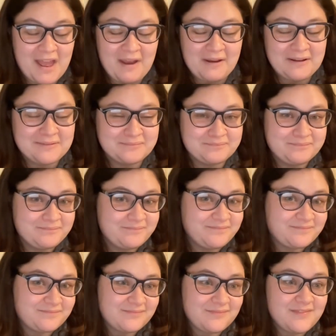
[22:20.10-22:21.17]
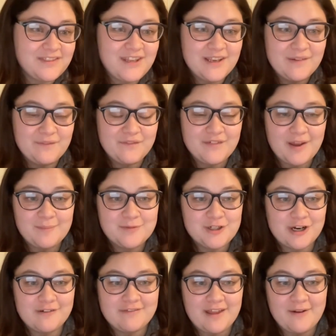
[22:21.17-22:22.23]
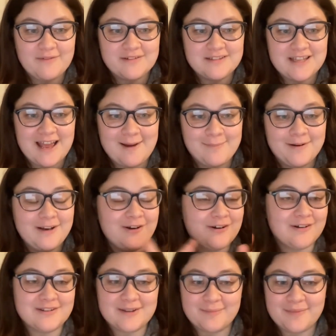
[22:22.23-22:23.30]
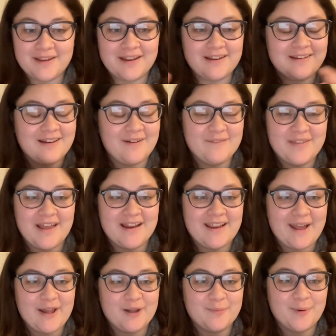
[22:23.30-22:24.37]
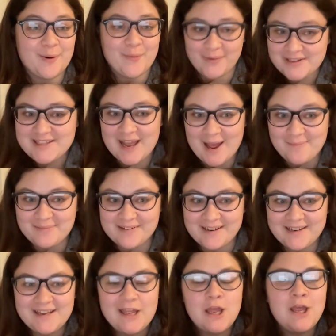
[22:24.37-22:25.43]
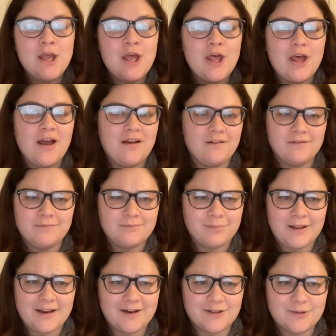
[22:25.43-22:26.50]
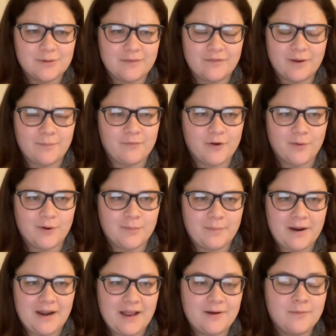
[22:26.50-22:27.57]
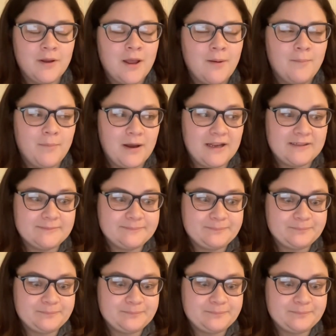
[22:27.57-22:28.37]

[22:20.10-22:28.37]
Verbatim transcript: um, if I'm sure if that was happening or something of that caliber was happening, uh, players would have come forward by now. But